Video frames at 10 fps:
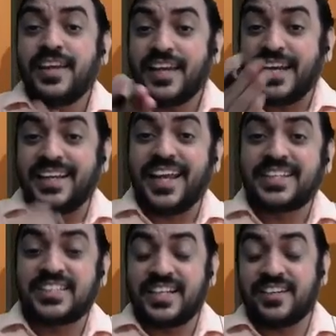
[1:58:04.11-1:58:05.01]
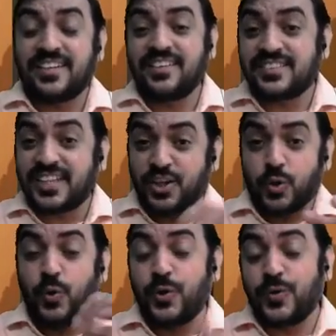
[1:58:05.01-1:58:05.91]
Index returns, I
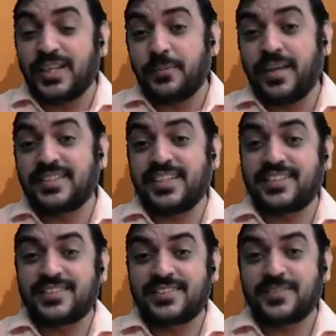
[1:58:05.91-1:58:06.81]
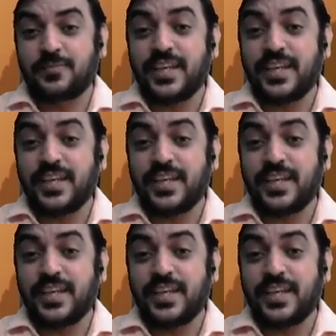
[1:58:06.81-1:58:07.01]
told you in the basics.